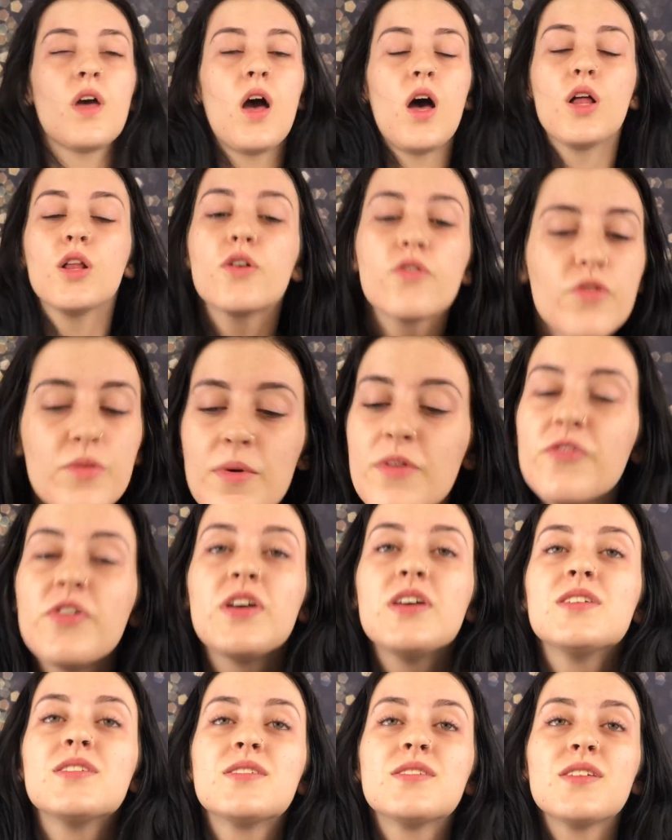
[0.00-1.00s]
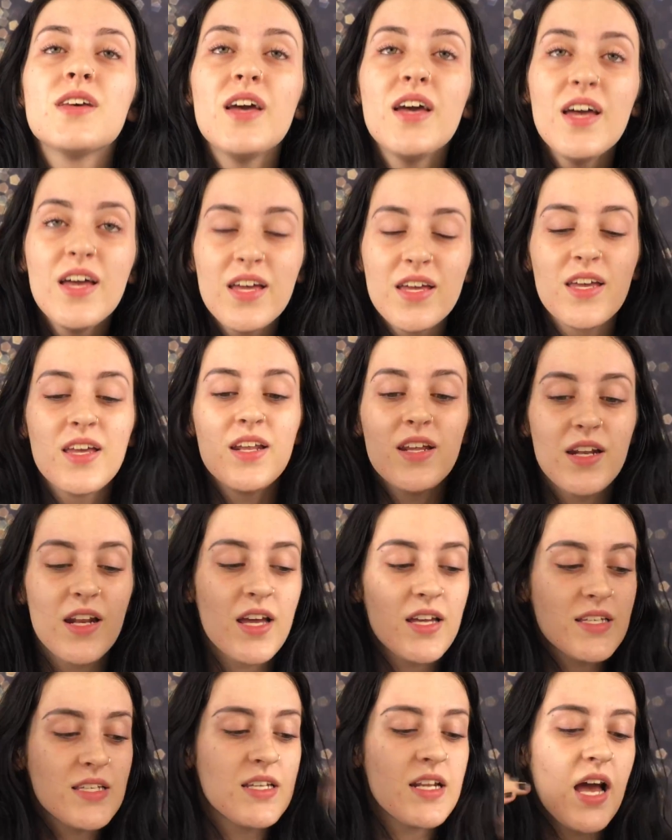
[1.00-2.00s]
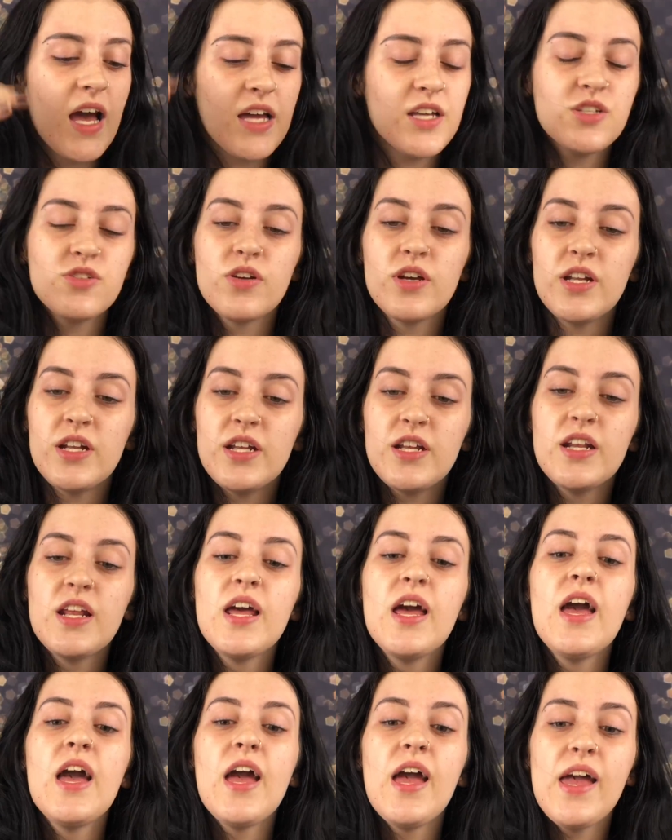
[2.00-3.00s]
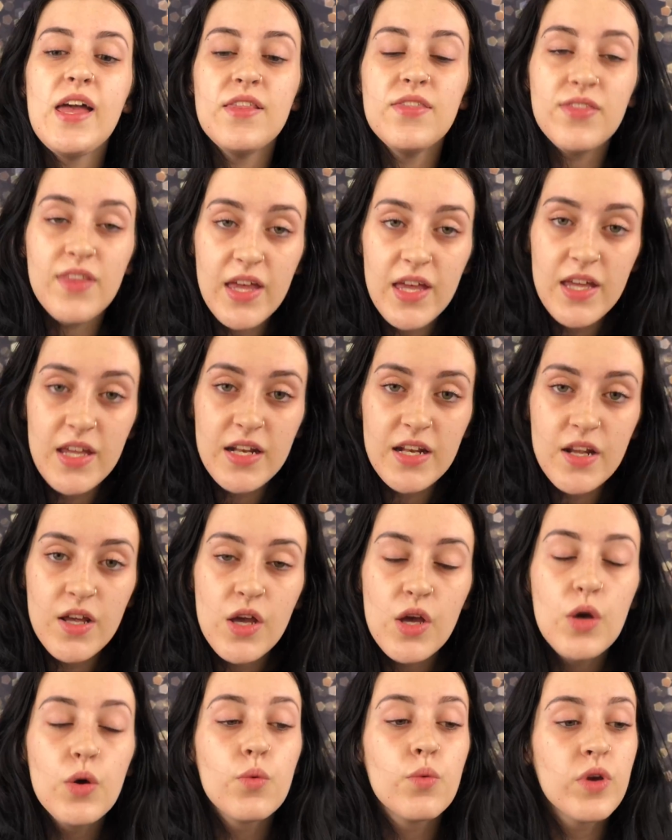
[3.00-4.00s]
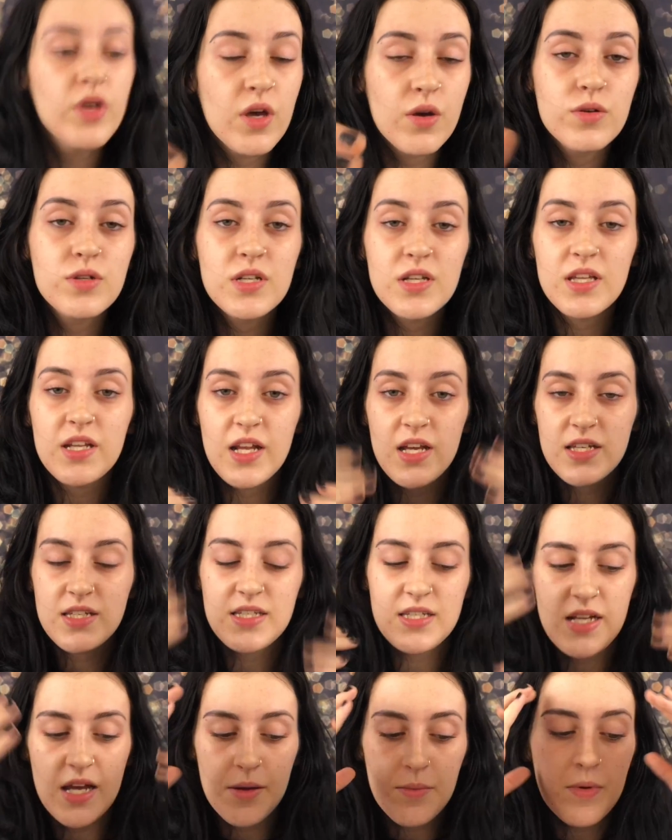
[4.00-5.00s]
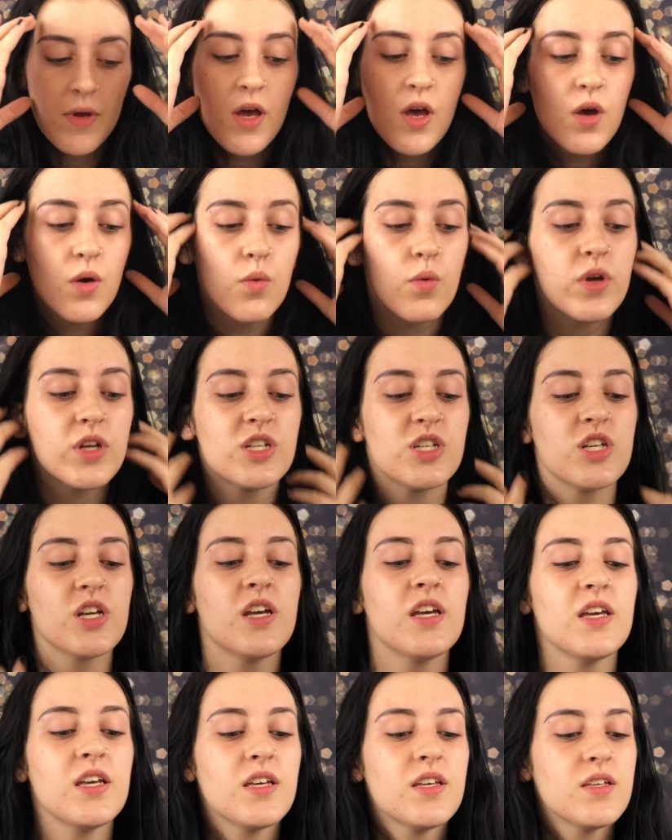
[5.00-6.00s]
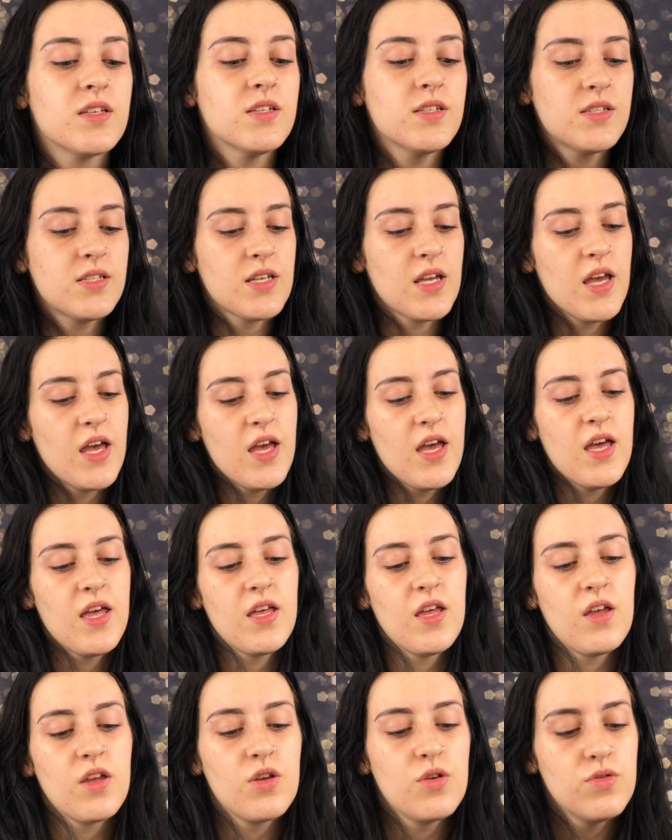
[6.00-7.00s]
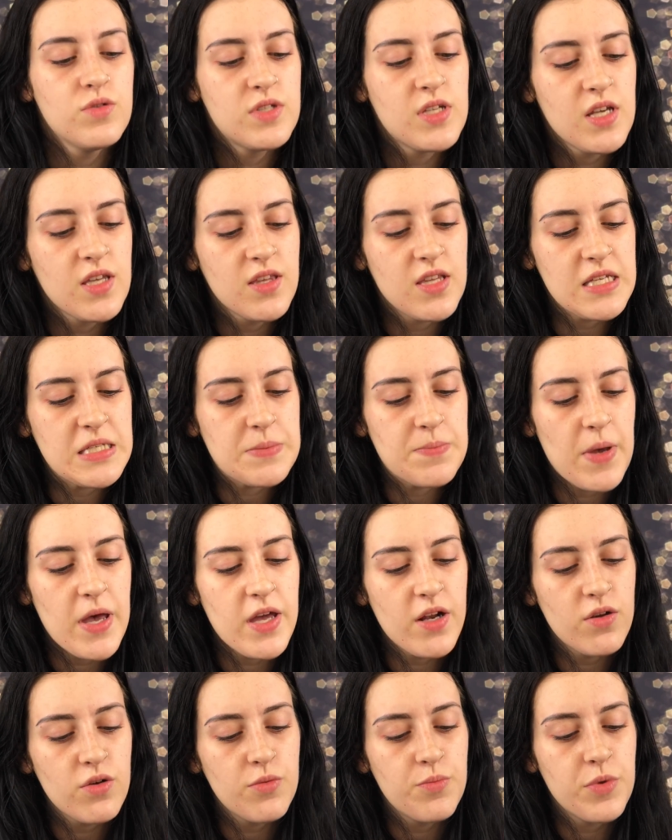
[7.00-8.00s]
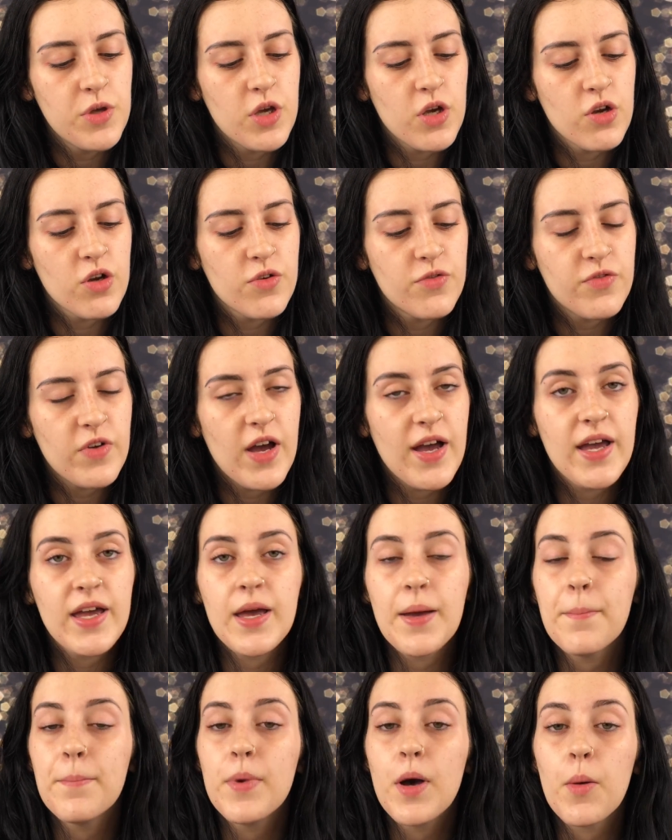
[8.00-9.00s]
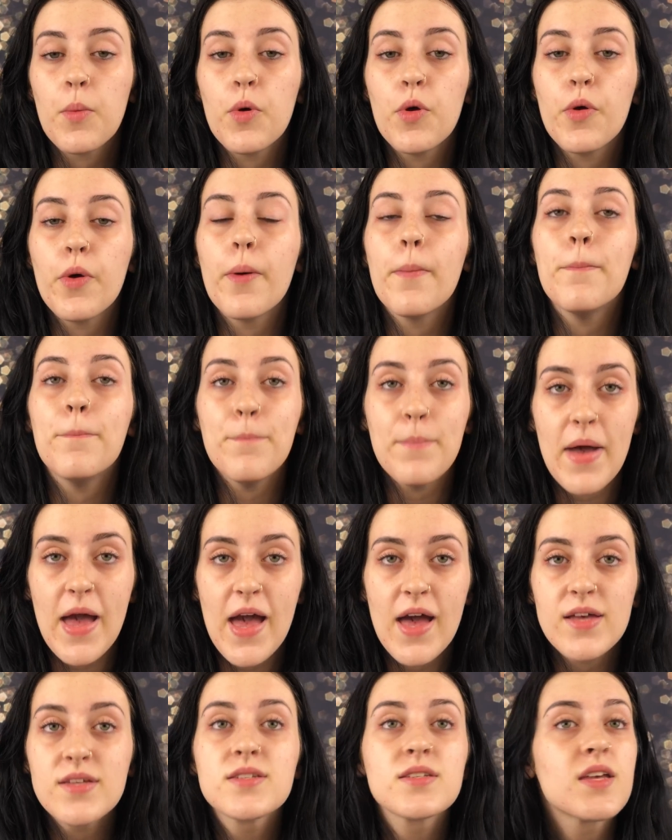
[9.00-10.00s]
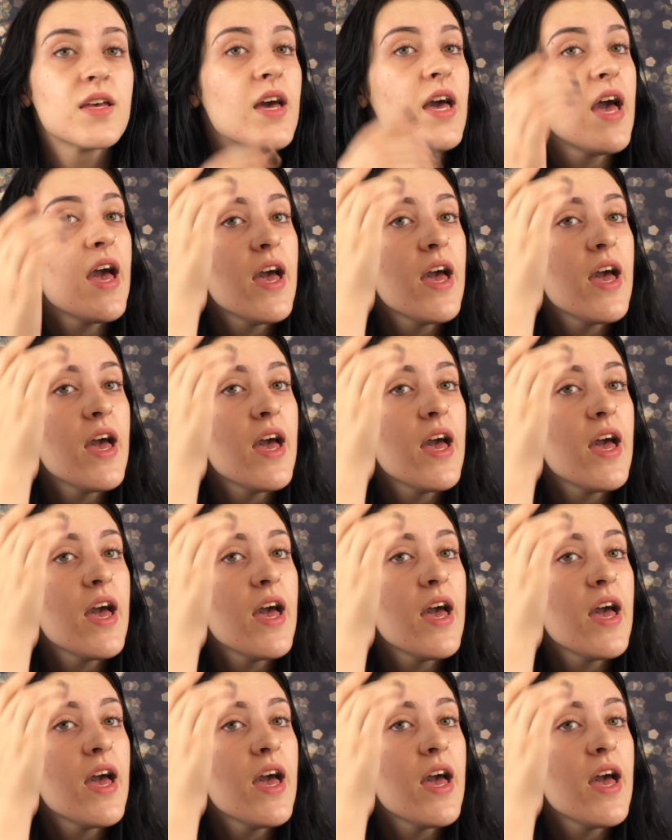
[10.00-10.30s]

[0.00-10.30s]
all over my face, get it nice and hydrated, and then we go to the next step, which is using this Petal Purifying Bubble Mask.